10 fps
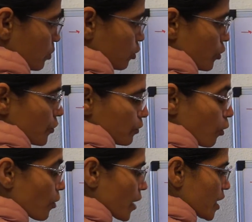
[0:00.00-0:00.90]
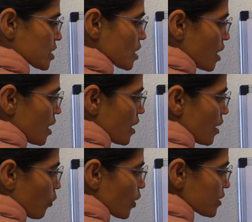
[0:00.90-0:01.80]
fluid flow rate.
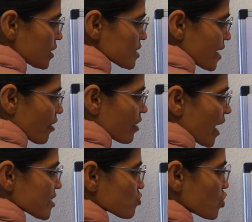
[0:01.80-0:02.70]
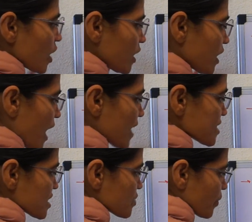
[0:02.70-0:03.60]
When this area is really large,
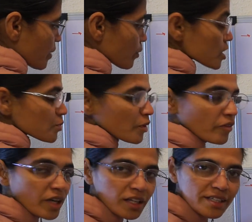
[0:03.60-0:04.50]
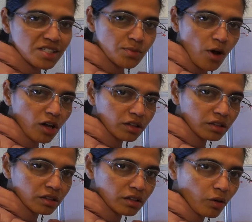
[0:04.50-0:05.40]
this V must be really small,
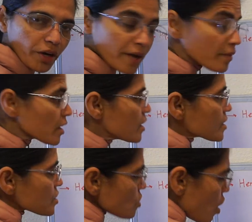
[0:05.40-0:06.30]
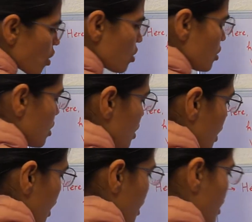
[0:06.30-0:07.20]
okay? So
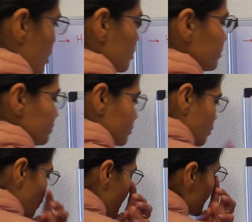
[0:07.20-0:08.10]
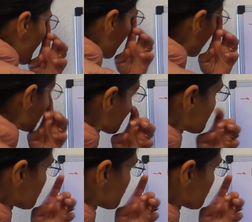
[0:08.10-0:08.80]
what we are going to